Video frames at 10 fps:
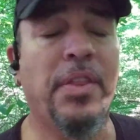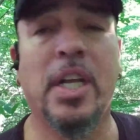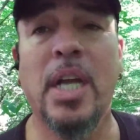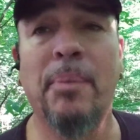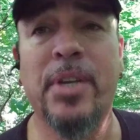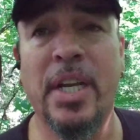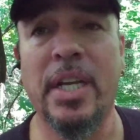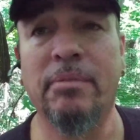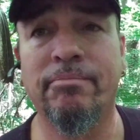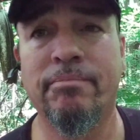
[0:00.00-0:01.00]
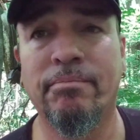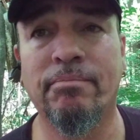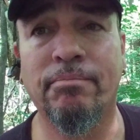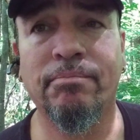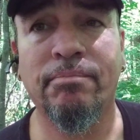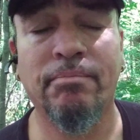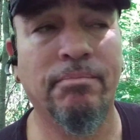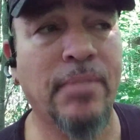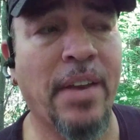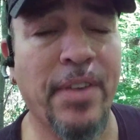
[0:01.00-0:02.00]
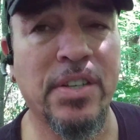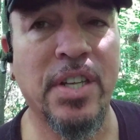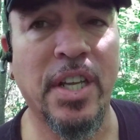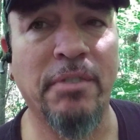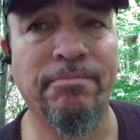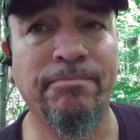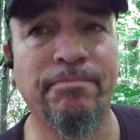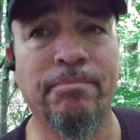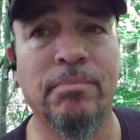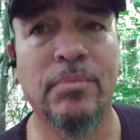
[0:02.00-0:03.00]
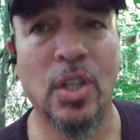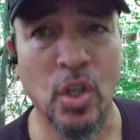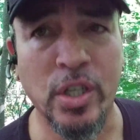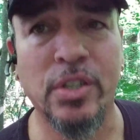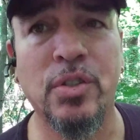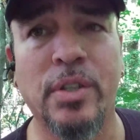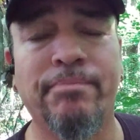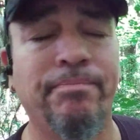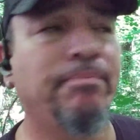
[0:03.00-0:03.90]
Think I'm kidding? Investigate. Look into it.